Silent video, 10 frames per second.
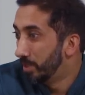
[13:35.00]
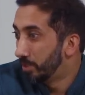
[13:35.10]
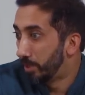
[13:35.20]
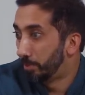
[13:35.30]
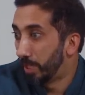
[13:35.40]

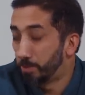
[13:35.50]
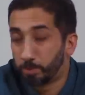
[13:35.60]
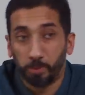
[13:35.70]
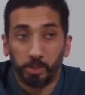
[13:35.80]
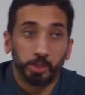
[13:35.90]
Sometimes
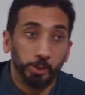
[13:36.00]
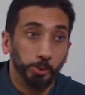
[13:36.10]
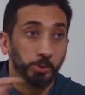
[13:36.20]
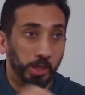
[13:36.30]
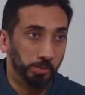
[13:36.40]
people are going to
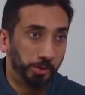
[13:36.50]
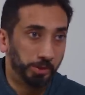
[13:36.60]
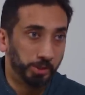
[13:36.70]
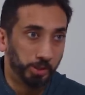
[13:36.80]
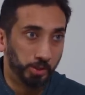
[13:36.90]
do terrible
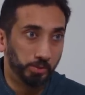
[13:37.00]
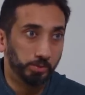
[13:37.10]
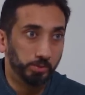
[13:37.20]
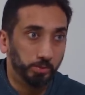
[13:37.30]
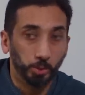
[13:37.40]
things to
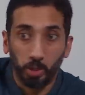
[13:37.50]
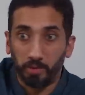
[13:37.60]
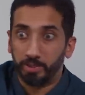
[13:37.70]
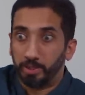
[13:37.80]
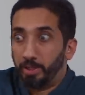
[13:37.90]
you. You
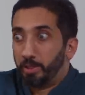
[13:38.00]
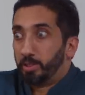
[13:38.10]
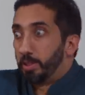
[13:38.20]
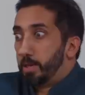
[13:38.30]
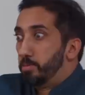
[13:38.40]
haven't done
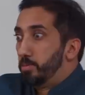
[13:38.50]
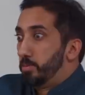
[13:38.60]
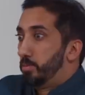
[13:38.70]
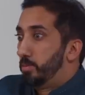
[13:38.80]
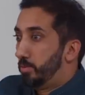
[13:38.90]
anything to them.
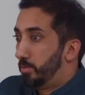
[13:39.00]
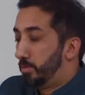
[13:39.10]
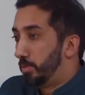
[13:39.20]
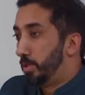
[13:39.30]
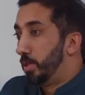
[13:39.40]

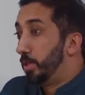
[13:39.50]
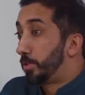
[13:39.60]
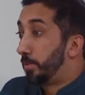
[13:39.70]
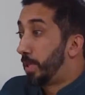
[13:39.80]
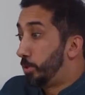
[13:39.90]

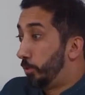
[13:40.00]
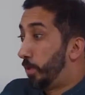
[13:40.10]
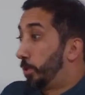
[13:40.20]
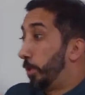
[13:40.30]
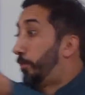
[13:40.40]
Sometimes you've
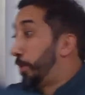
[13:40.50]
done good